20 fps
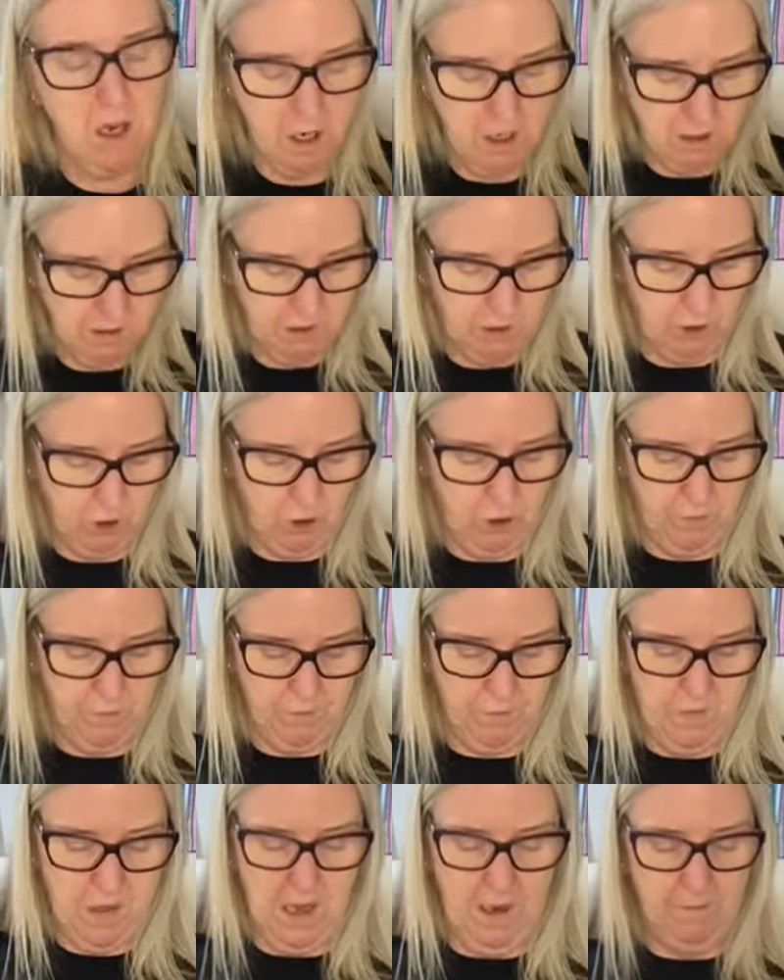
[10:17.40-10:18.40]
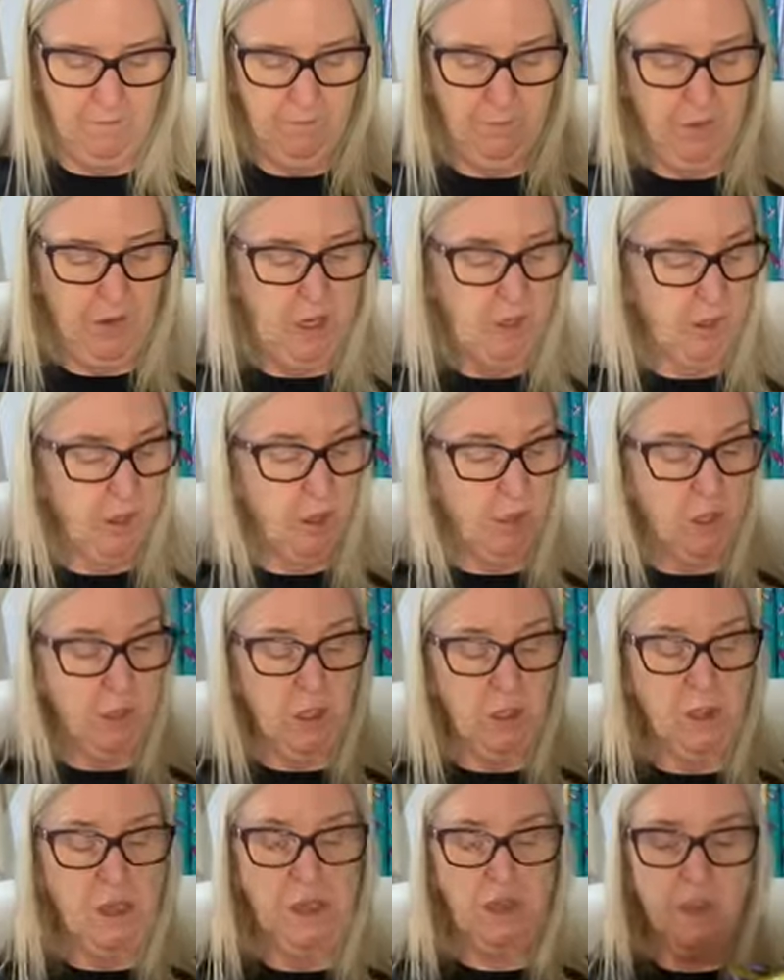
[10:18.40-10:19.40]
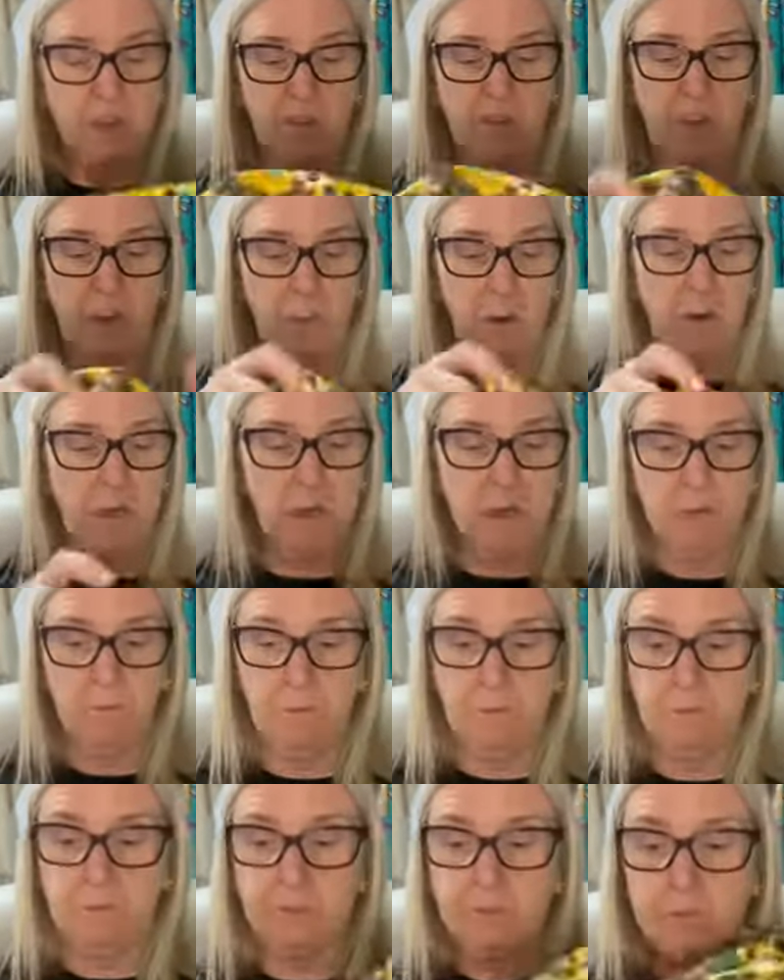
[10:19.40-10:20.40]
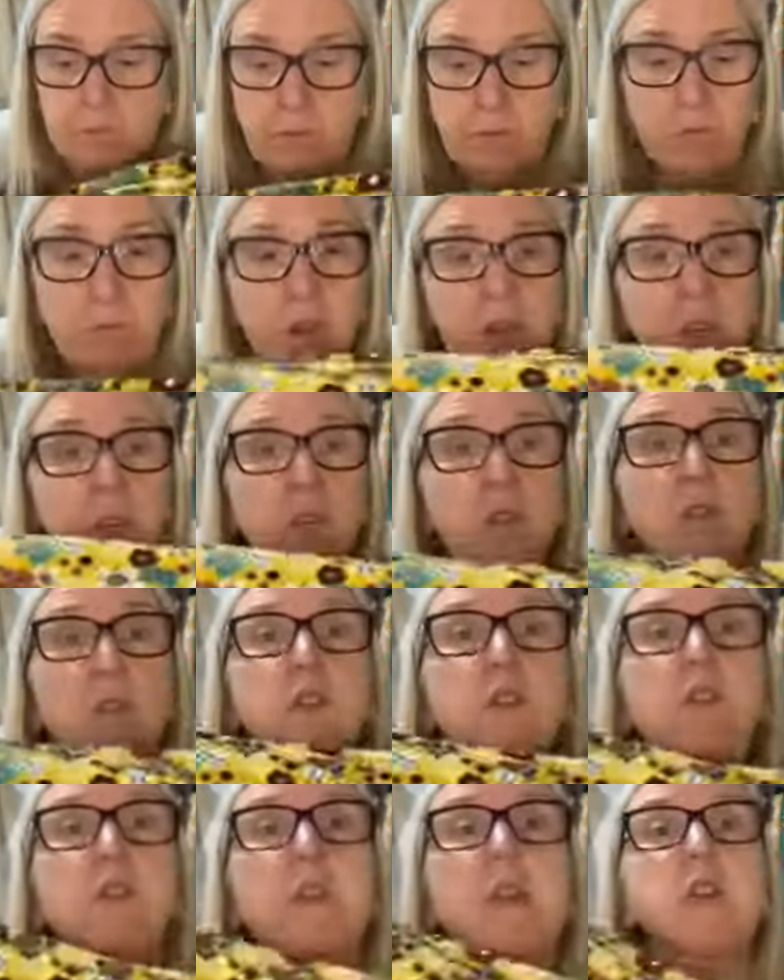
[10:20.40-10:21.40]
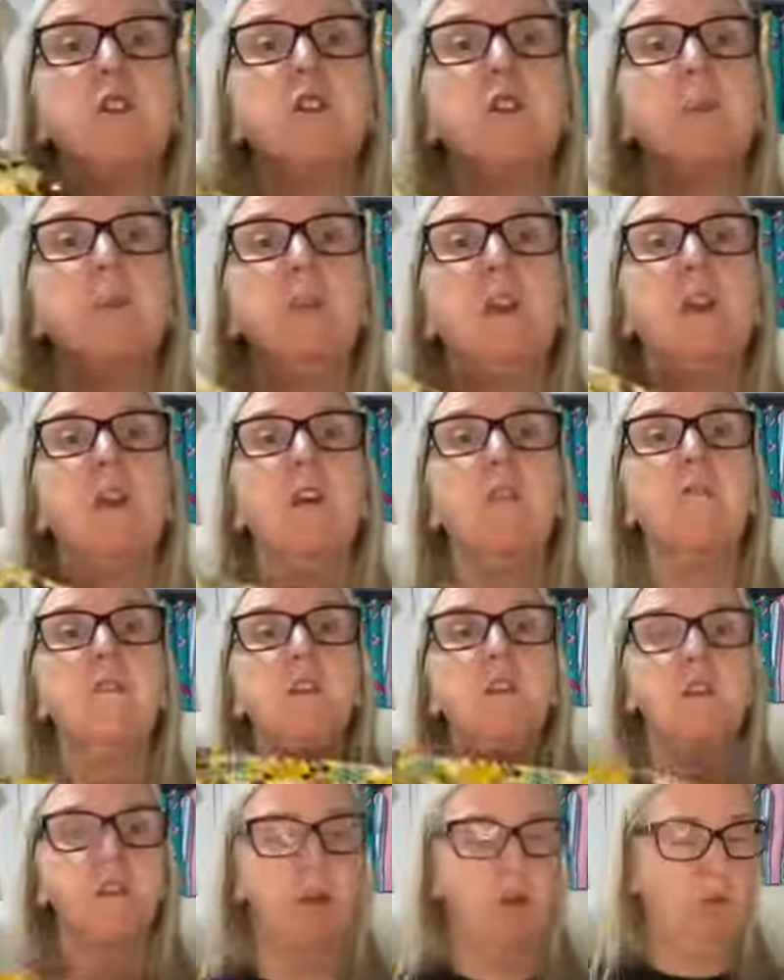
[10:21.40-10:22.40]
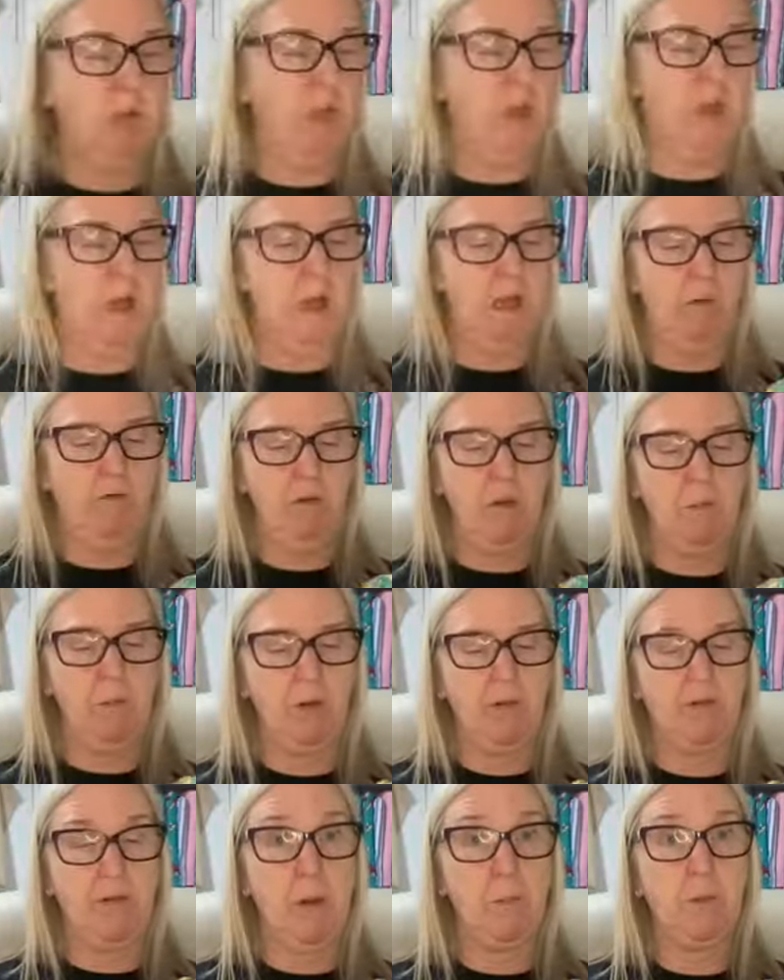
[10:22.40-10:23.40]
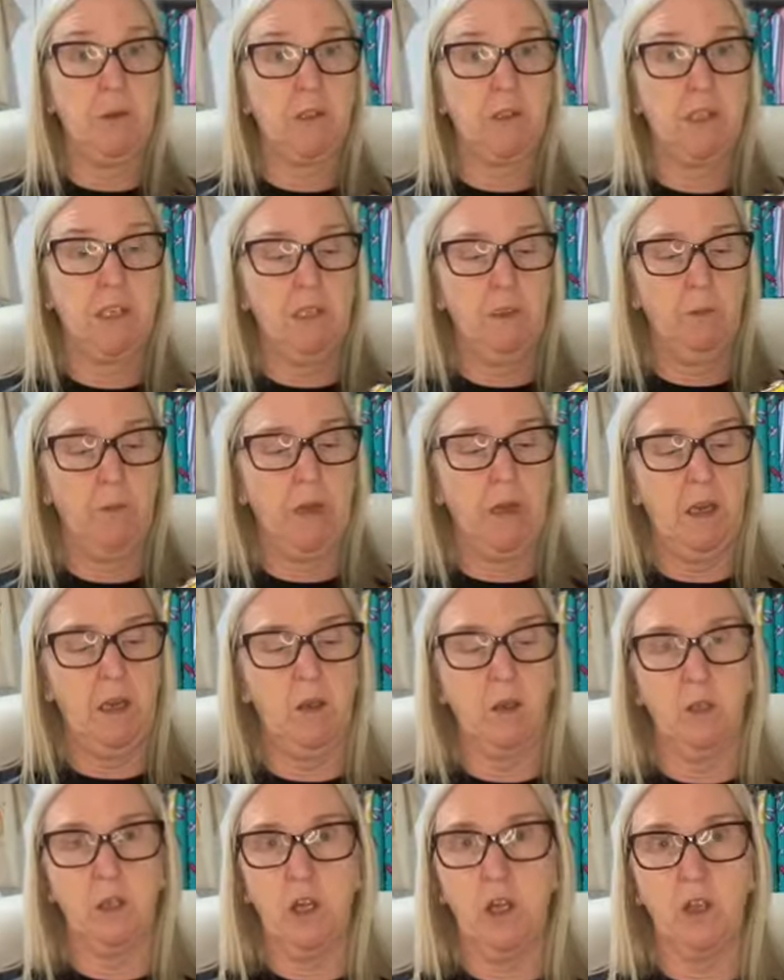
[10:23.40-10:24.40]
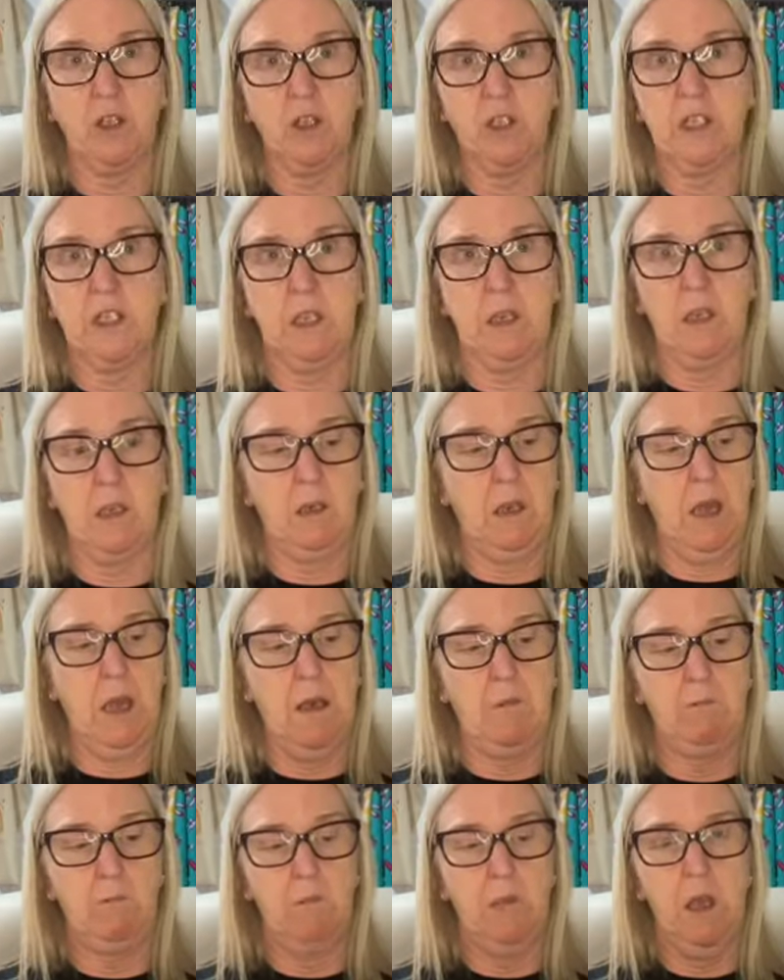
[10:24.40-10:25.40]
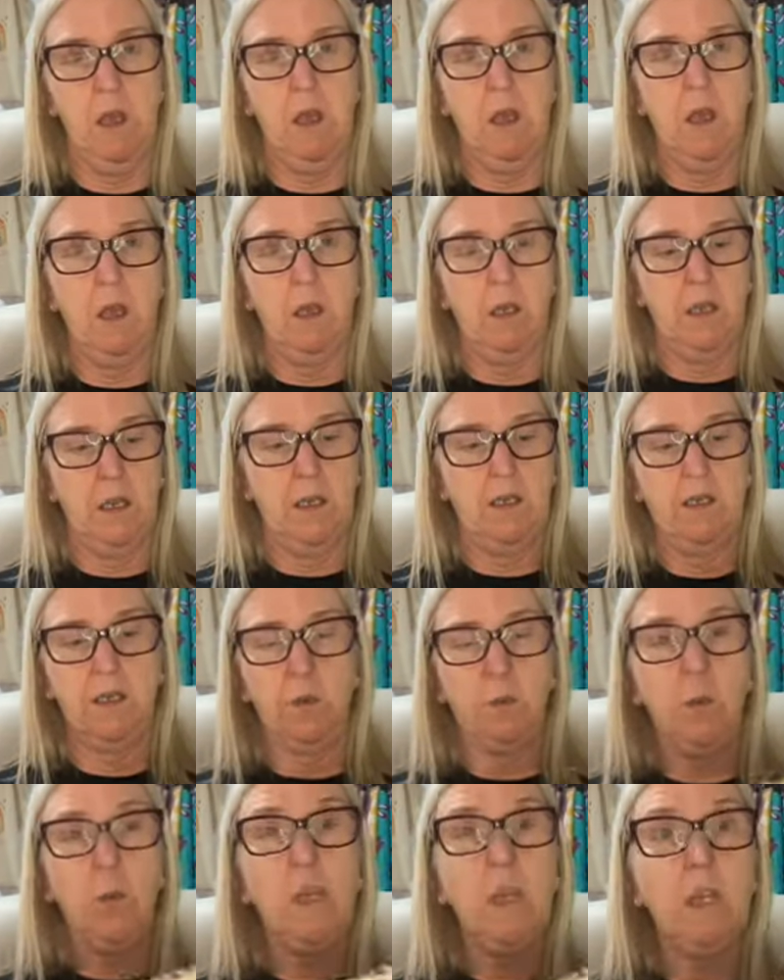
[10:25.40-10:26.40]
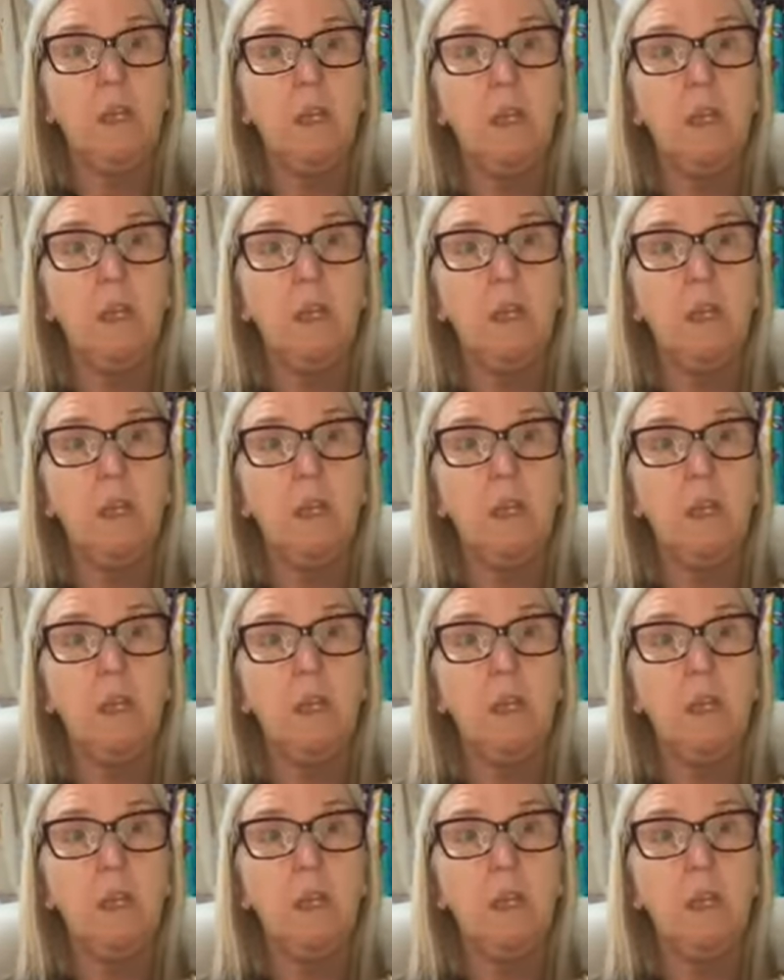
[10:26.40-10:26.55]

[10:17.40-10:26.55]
So yeah. So I do like this fabric. So that should be in current stock at Rainbow Fabrics Kilburn. I only ordered it last week.